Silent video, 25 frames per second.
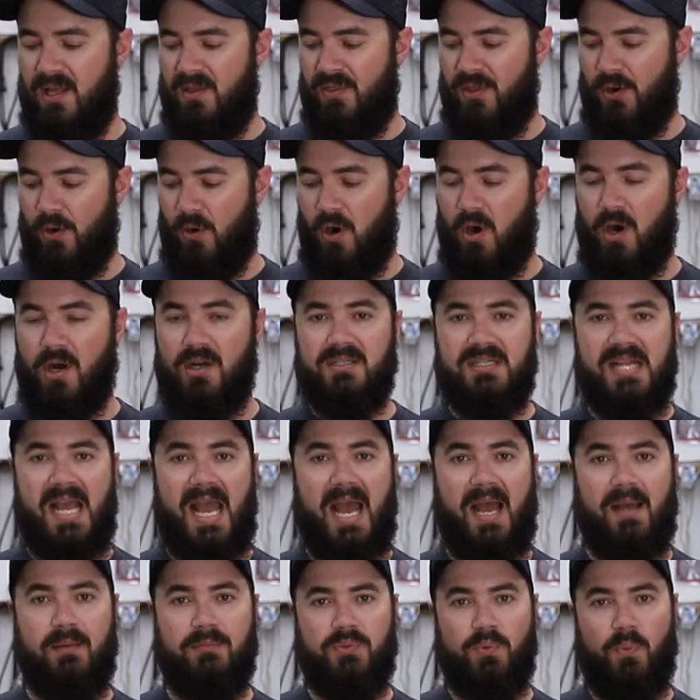There are
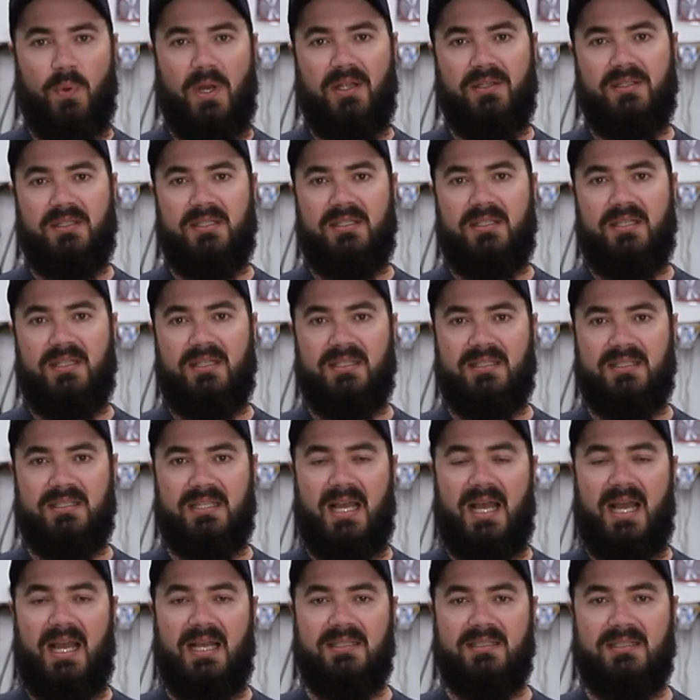tabs welded to the
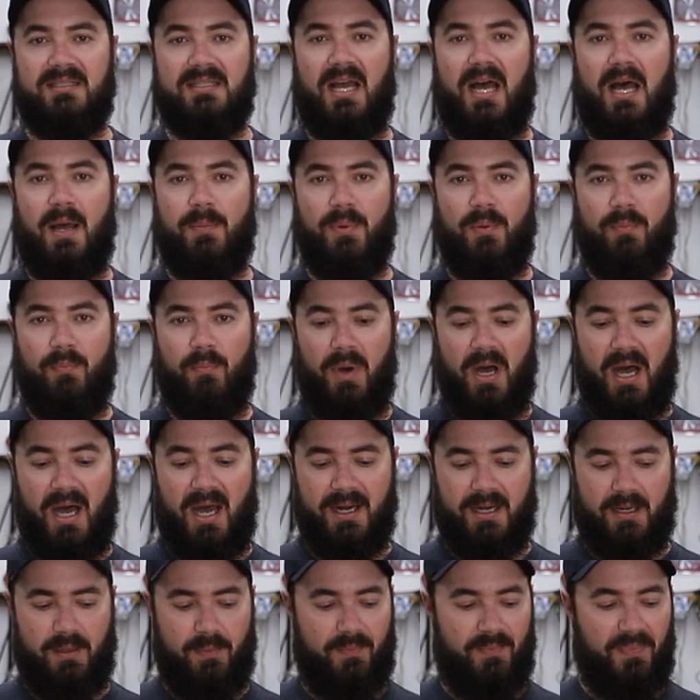sides, top, and
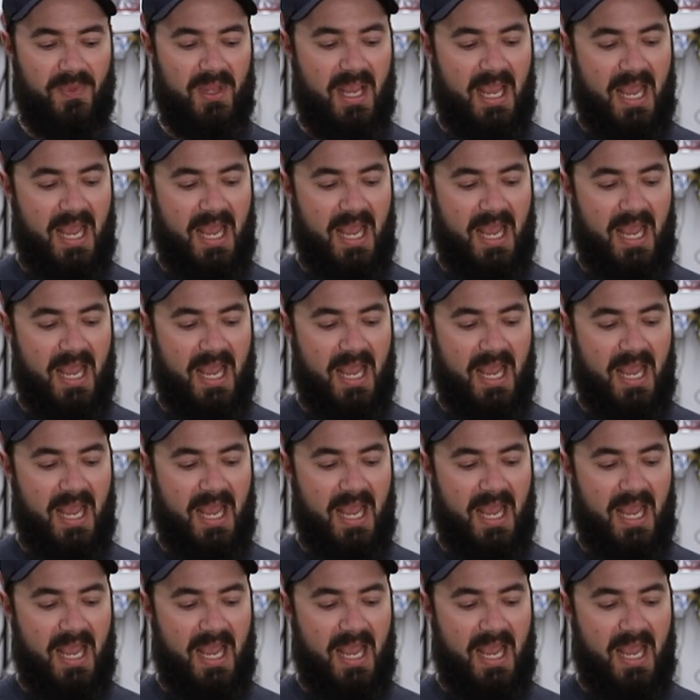bottom,